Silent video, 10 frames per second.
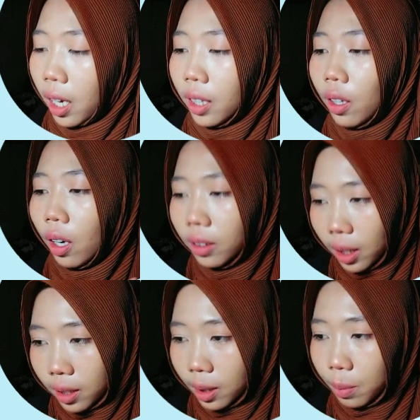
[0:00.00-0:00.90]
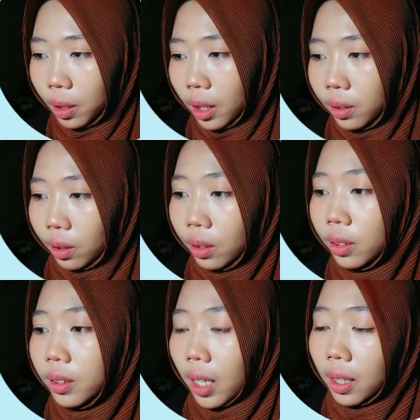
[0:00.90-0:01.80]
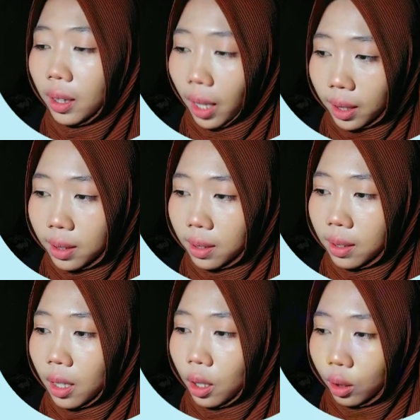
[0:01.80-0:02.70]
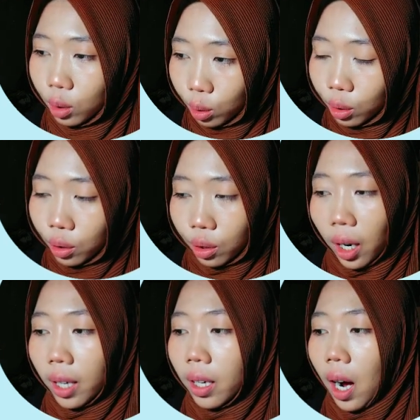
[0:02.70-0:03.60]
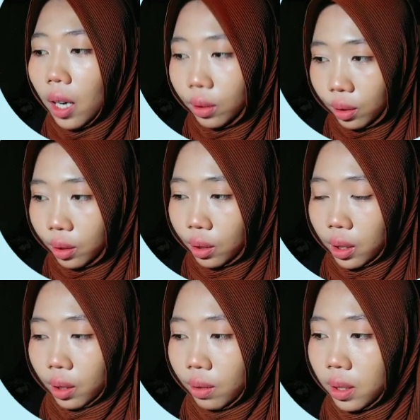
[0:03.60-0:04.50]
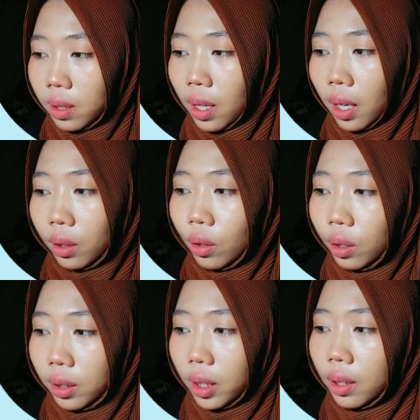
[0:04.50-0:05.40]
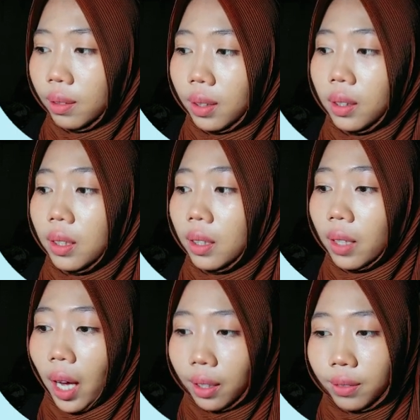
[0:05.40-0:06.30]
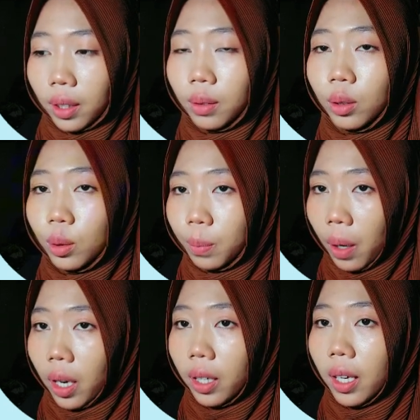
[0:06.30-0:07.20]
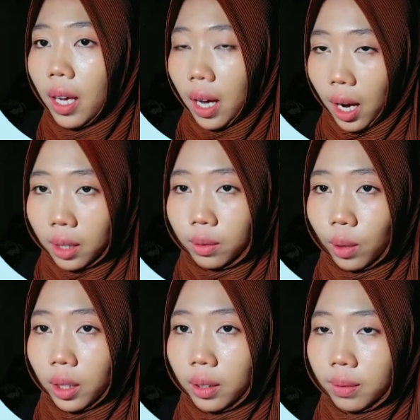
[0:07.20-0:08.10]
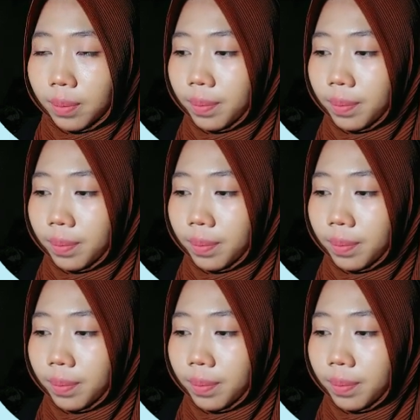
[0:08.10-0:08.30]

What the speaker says: an online simulator that lets you try Arduino circuits and coding without having to buy hardware.